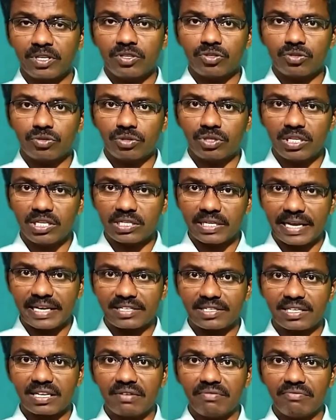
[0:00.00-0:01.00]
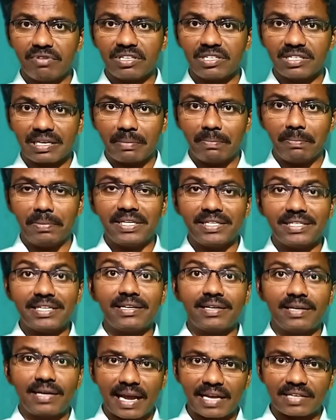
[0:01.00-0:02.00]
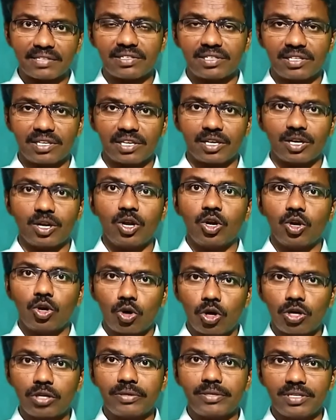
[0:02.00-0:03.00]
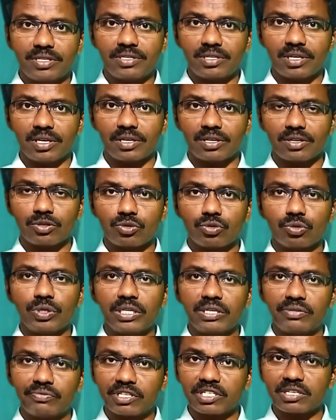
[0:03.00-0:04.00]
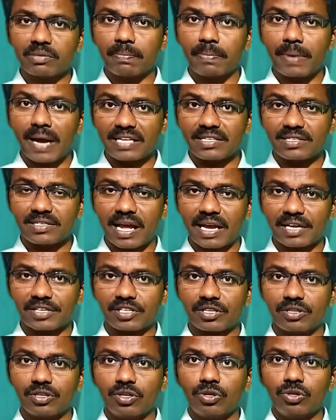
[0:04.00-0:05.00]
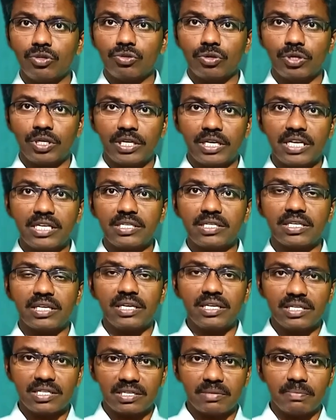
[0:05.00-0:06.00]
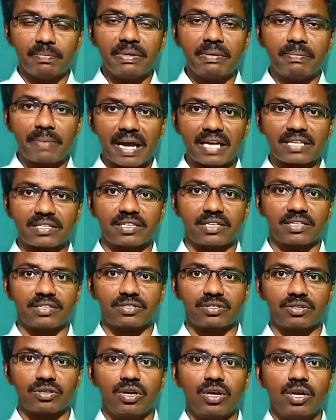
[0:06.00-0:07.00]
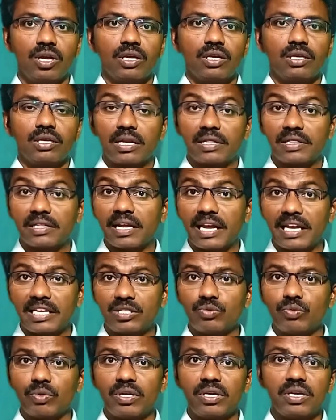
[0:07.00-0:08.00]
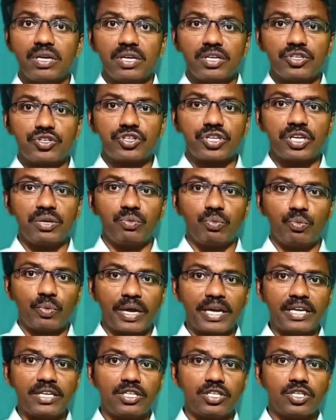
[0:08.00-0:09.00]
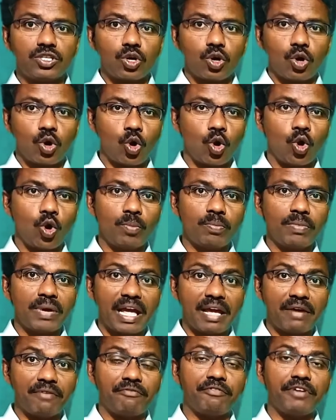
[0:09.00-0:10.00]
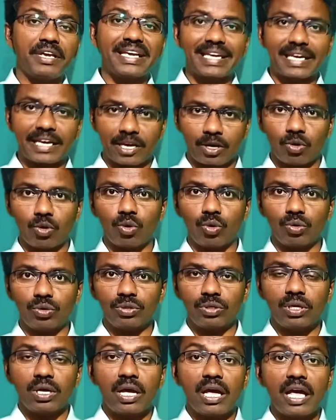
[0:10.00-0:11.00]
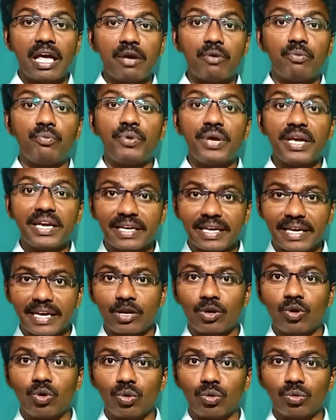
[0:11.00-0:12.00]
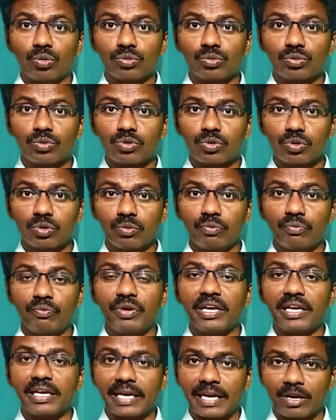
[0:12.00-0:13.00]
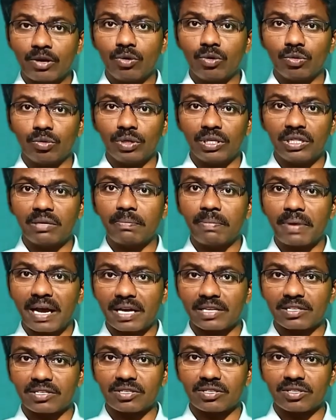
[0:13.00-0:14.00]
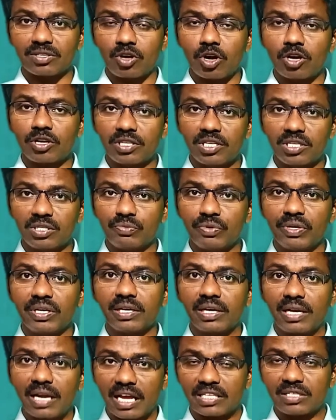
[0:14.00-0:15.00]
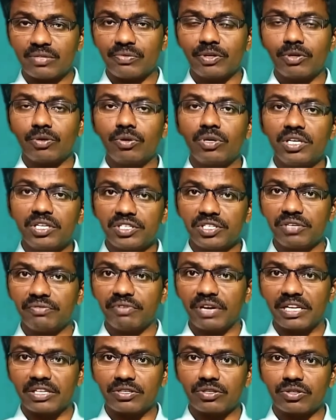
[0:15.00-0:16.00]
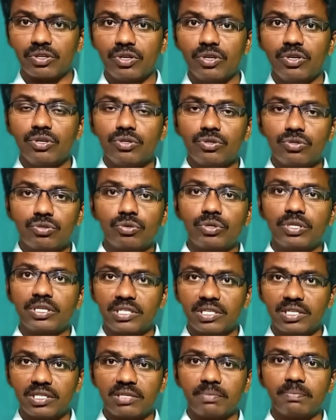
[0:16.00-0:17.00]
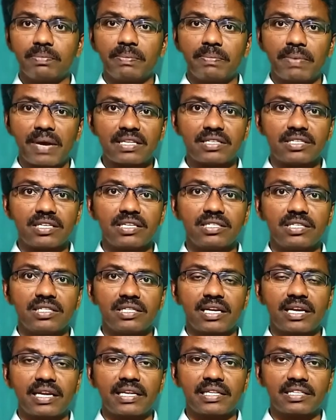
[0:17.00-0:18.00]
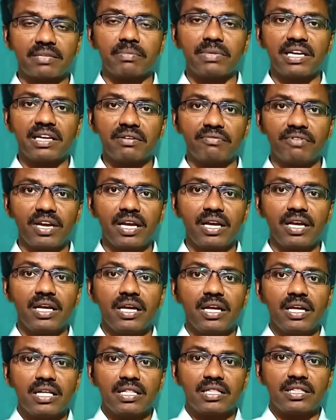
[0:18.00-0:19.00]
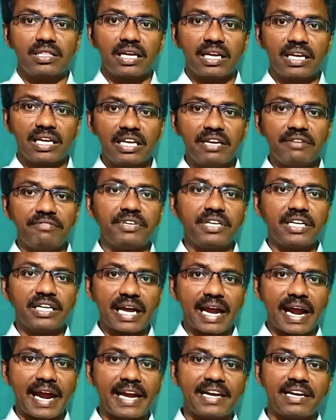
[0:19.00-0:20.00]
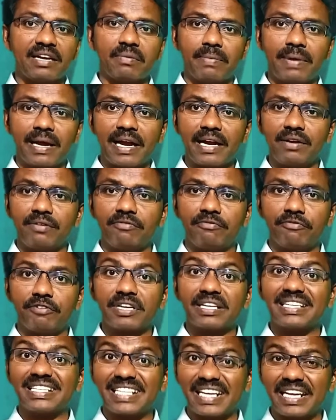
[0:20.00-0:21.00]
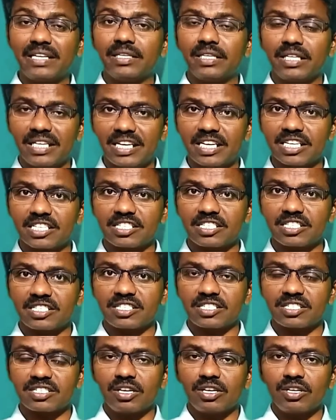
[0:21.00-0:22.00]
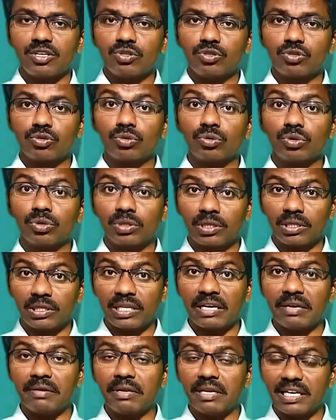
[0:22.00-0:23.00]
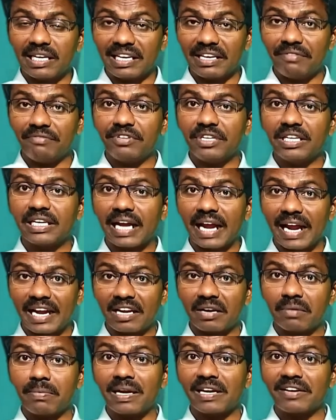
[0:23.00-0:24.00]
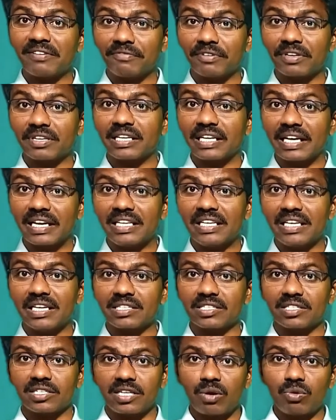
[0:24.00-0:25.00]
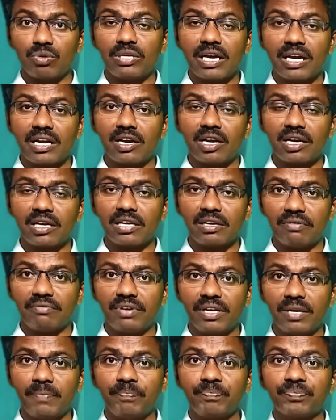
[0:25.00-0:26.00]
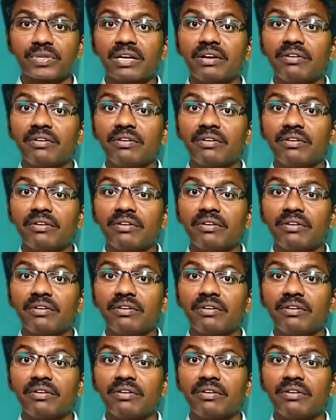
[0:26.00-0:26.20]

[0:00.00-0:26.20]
So this exam was completed last year, not this year. So it was a past action. So it is in simple past tense. And the next one, she went home a week ago. A week ago. So week ago in the past, not this week, last week only she went. So it's in simple past tense. And then similar way, they lived in Hyderabad for 10 years. So they lived in Hyderabad for 10 years. Now they are not living.